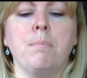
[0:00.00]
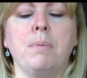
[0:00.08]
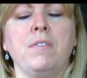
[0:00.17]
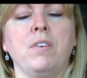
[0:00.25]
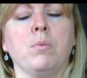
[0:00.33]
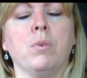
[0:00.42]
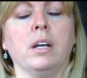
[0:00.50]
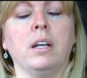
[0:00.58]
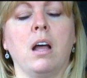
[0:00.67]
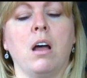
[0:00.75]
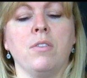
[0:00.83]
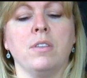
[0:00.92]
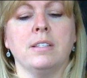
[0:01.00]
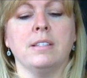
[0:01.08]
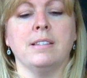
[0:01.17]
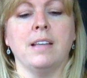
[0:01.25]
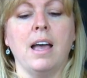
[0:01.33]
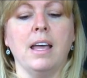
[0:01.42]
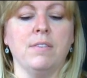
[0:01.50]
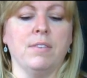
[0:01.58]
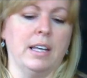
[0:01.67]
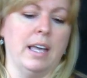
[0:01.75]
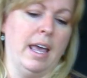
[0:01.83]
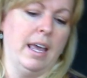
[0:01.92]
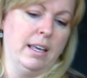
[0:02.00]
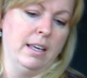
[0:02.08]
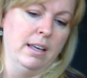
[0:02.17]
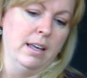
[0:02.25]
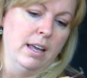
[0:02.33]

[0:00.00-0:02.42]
But if you're working on the side of a cake